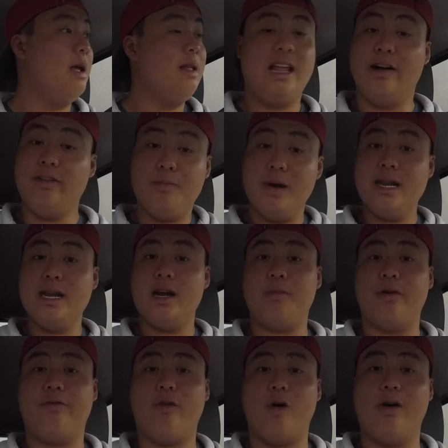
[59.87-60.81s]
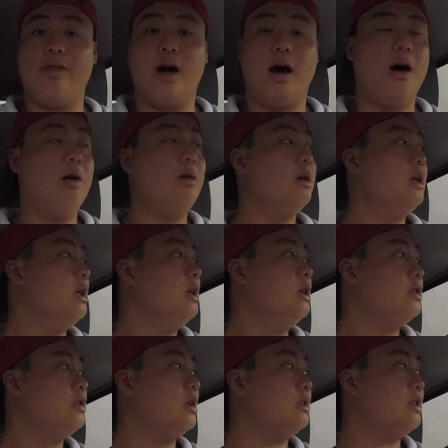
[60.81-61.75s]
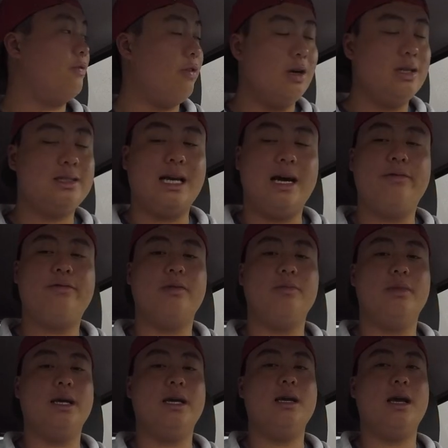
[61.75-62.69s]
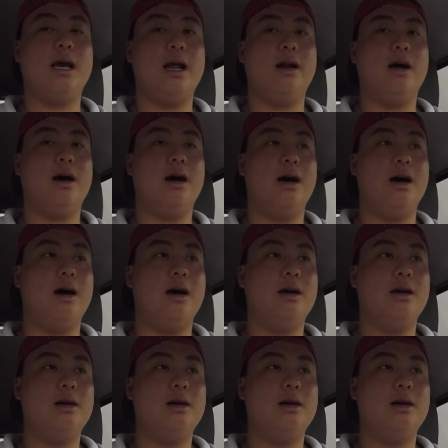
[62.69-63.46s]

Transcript: never been here before though so it's a first time for me and uh,